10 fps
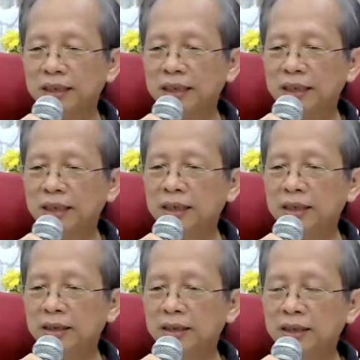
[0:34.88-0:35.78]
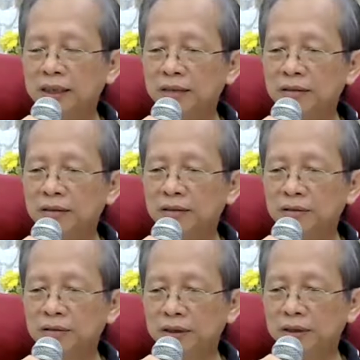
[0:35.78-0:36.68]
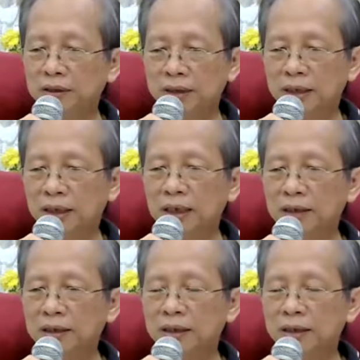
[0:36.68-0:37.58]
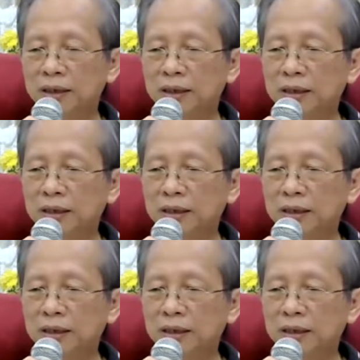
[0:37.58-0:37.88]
It is your self delusion, sakadity,